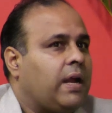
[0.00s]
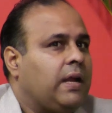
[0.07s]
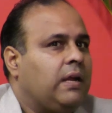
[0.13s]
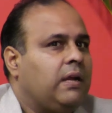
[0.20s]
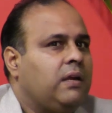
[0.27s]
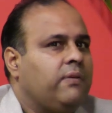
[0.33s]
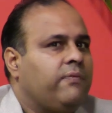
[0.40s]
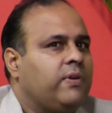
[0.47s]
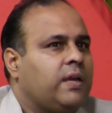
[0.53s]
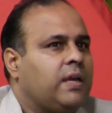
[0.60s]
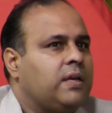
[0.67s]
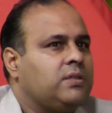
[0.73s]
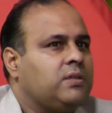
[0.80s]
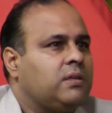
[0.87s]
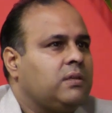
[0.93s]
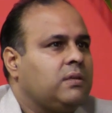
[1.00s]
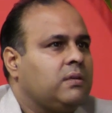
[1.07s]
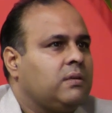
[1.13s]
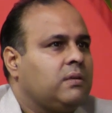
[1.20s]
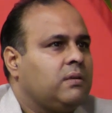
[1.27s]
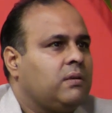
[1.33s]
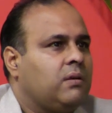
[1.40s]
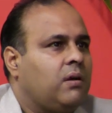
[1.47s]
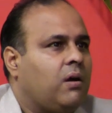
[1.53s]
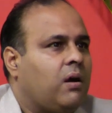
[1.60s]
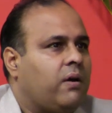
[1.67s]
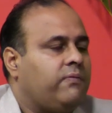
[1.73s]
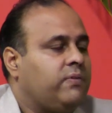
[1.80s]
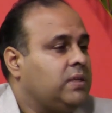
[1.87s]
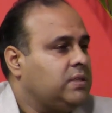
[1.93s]
identification
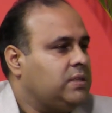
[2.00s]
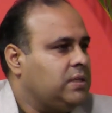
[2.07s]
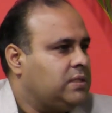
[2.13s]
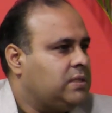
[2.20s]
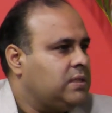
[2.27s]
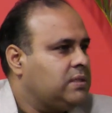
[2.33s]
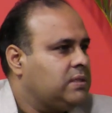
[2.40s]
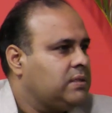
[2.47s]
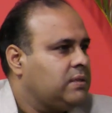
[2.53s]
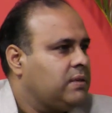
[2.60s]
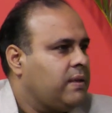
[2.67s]
of diseases,